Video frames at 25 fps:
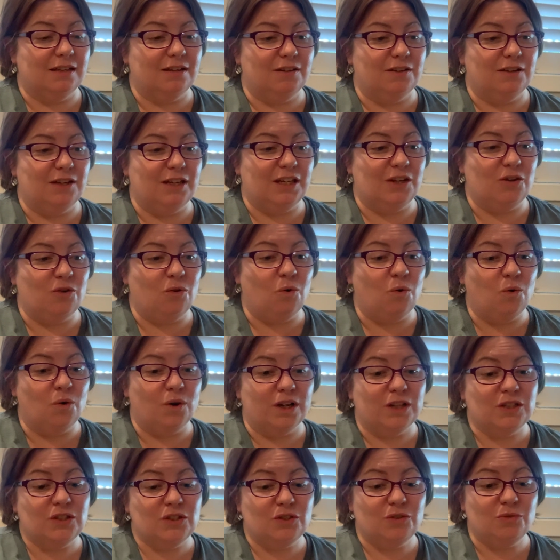In order
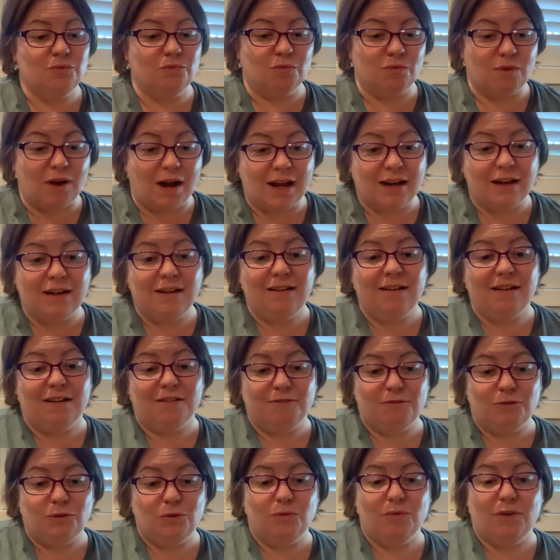to run a
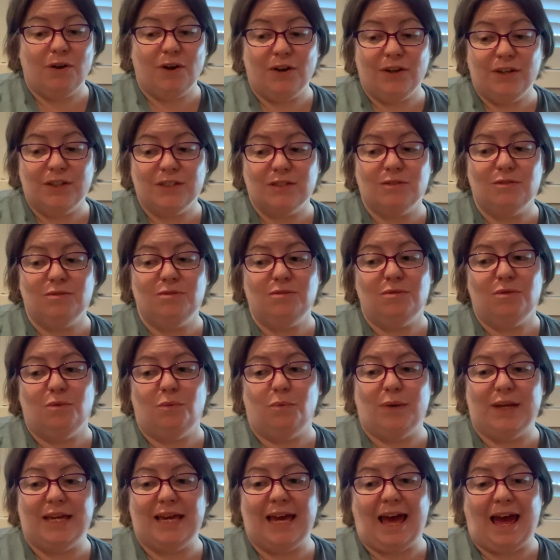full rehearsal,
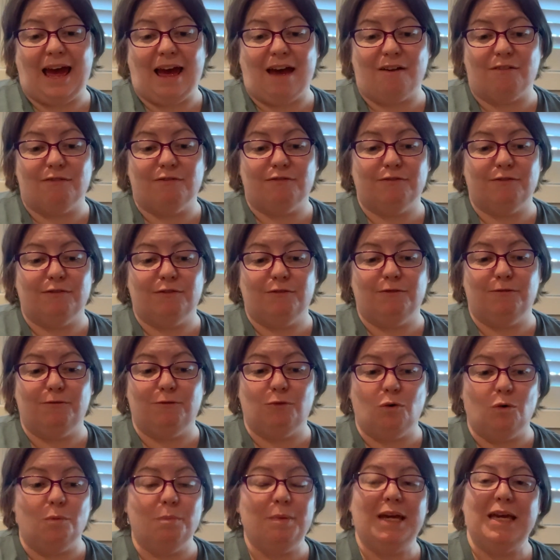we have
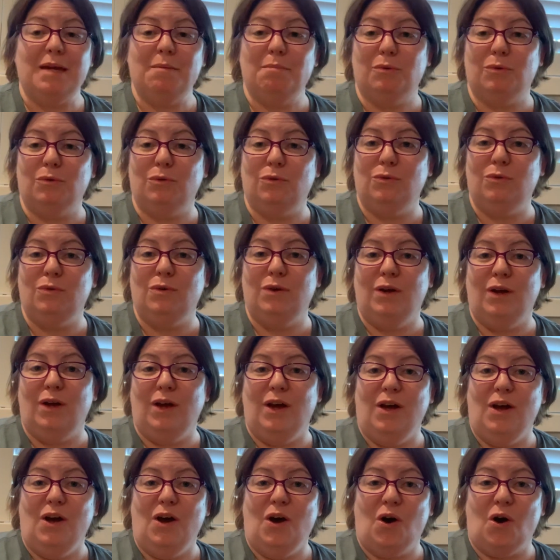4 people
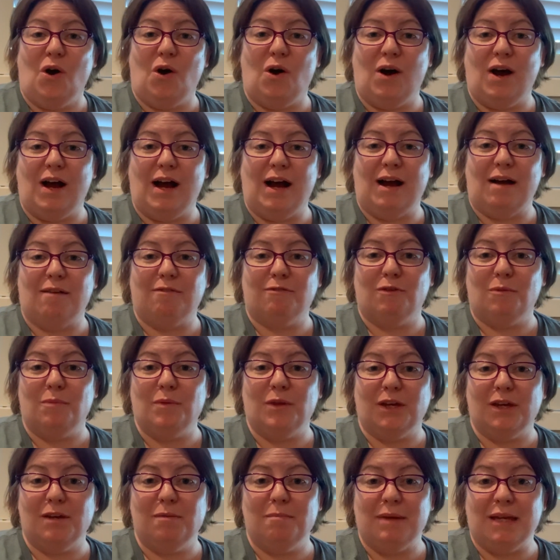from the
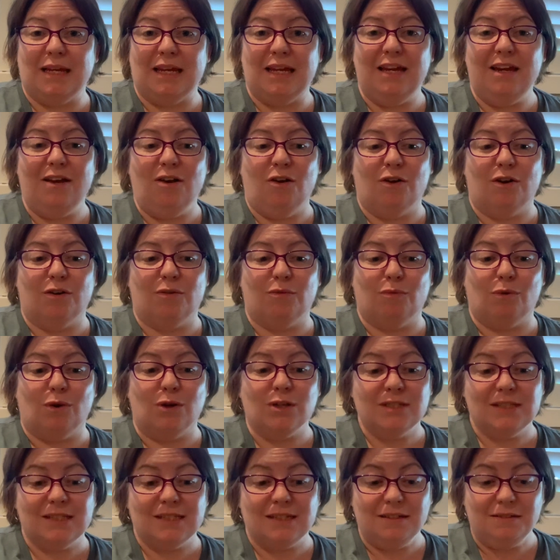committee on a
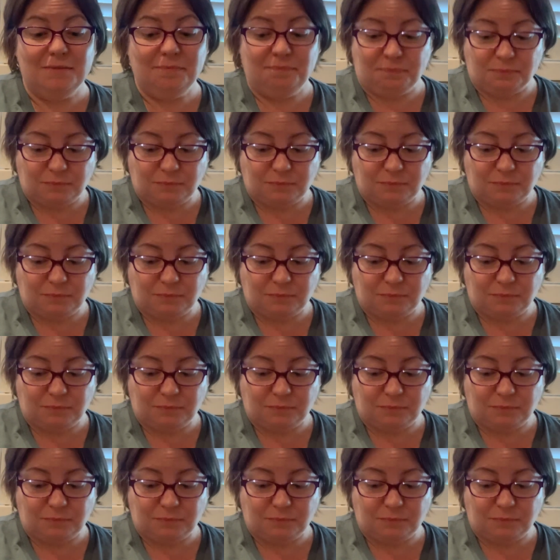roster,